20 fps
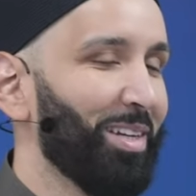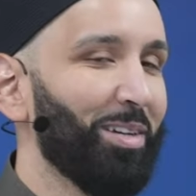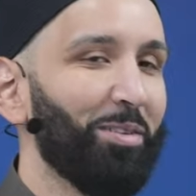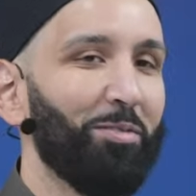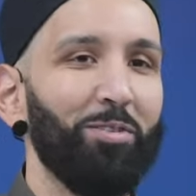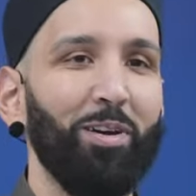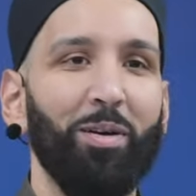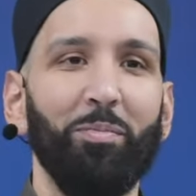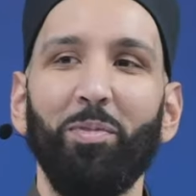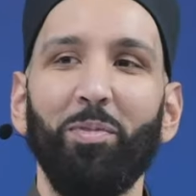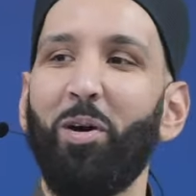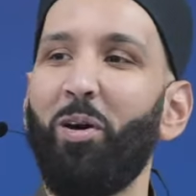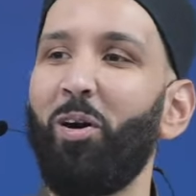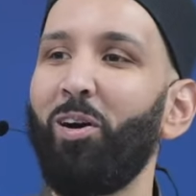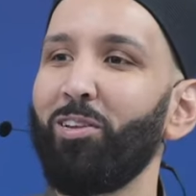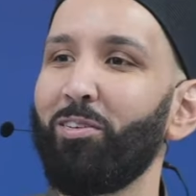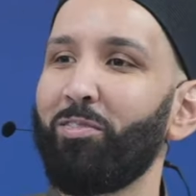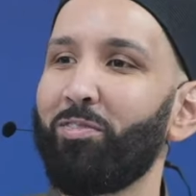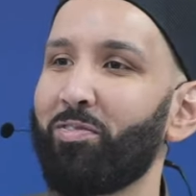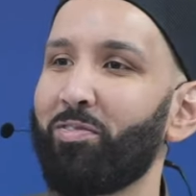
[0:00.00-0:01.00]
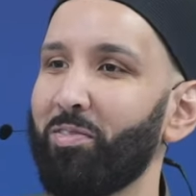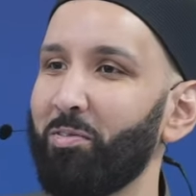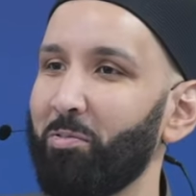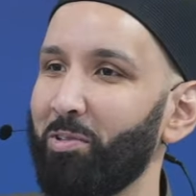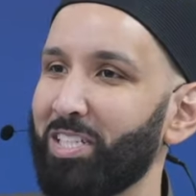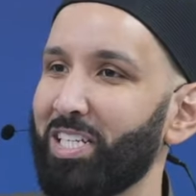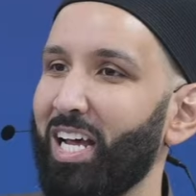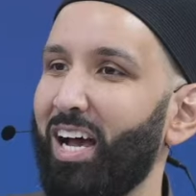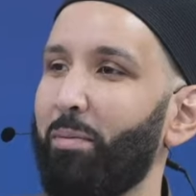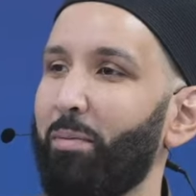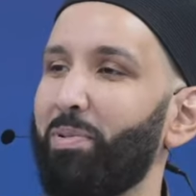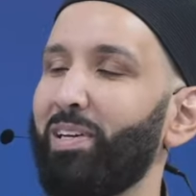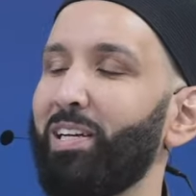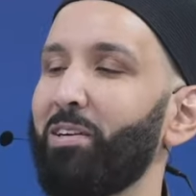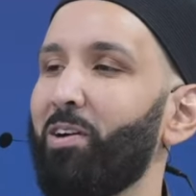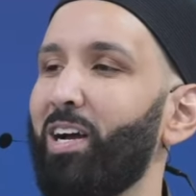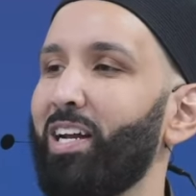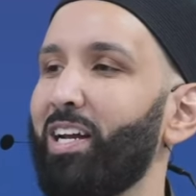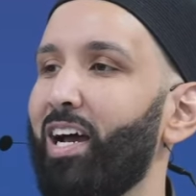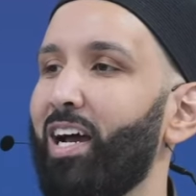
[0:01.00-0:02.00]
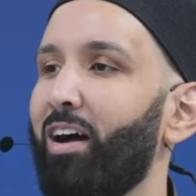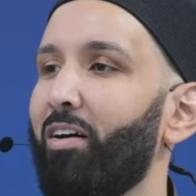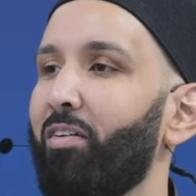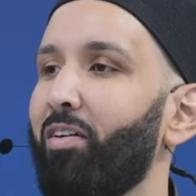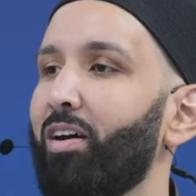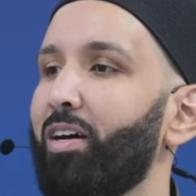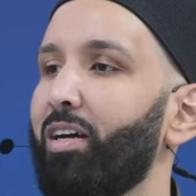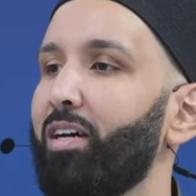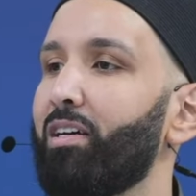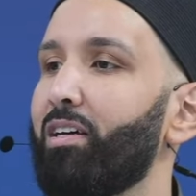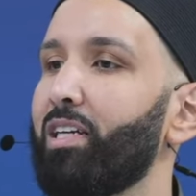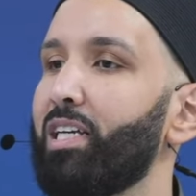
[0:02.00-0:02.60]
from all of what's happening right now.